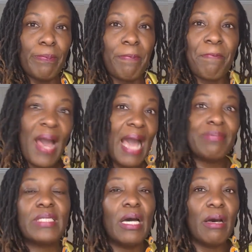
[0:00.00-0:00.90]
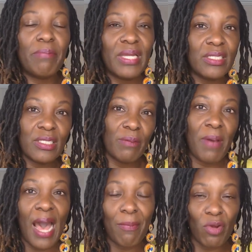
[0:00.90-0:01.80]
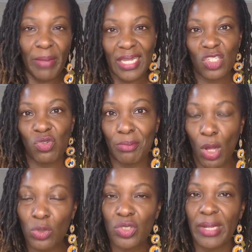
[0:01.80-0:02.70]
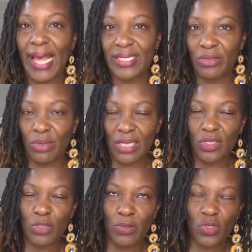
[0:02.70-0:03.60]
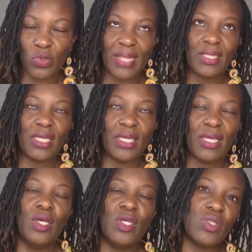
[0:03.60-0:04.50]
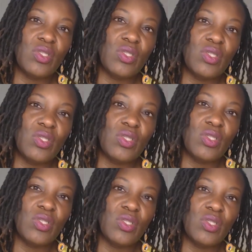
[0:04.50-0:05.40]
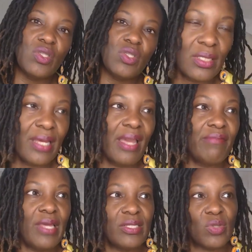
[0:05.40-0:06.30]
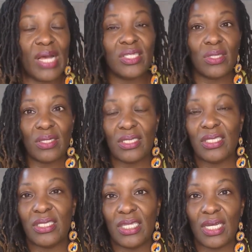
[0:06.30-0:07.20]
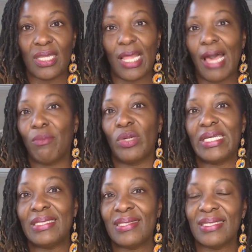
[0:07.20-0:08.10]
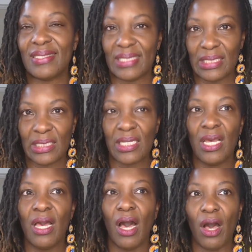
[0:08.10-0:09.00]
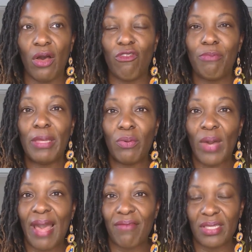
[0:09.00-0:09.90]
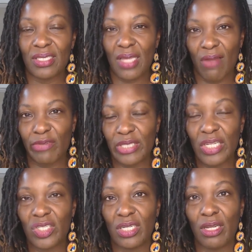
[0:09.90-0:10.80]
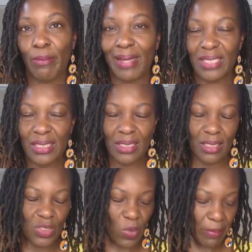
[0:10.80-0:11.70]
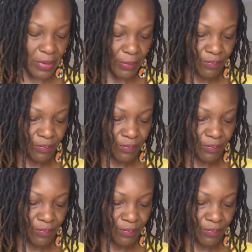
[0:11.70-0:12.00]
popped up into pop or mainstream culture as it relates to spirituality. So after she asked the question, I gave the answer. I started to see a lot more instances of people having this conversation about destiny swapping.